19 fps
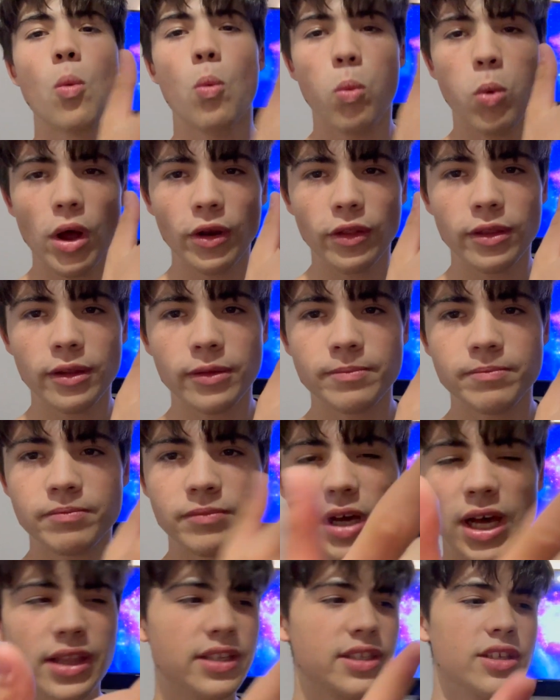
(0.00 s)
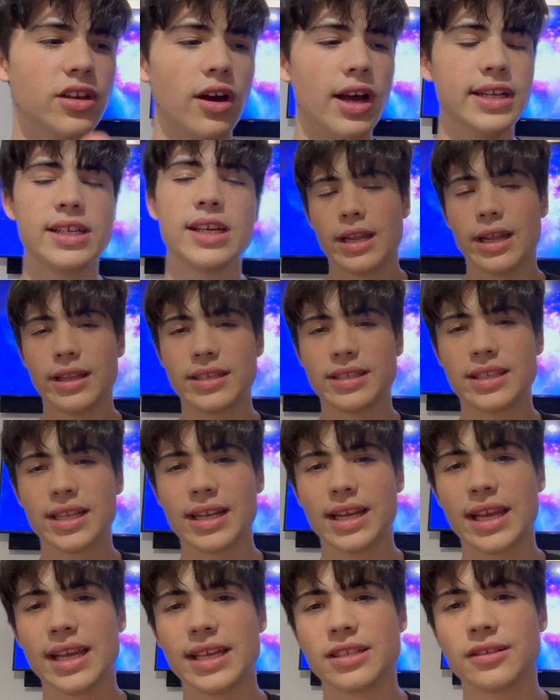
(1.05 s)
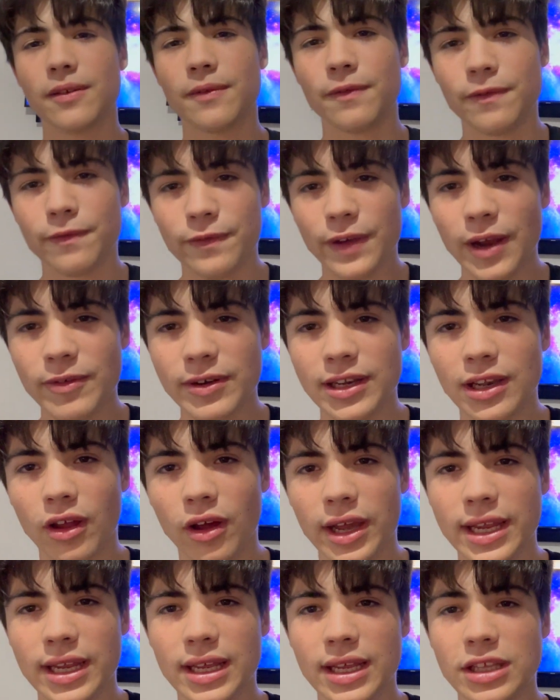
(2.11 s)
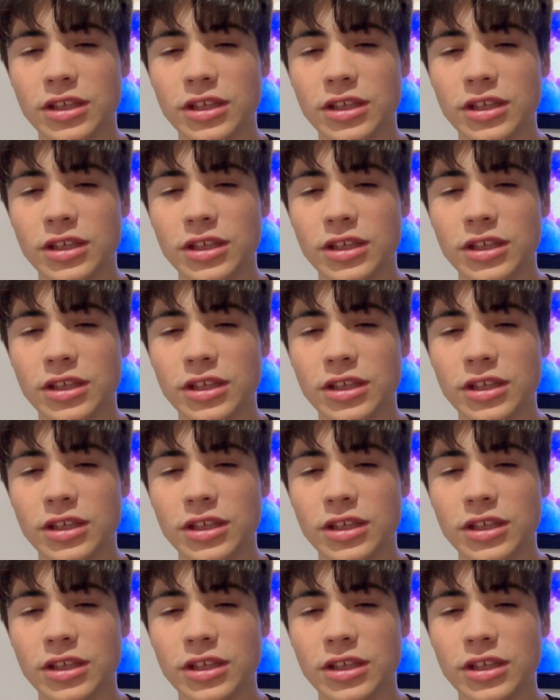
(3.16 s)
one on the other side. Now this thing is very light.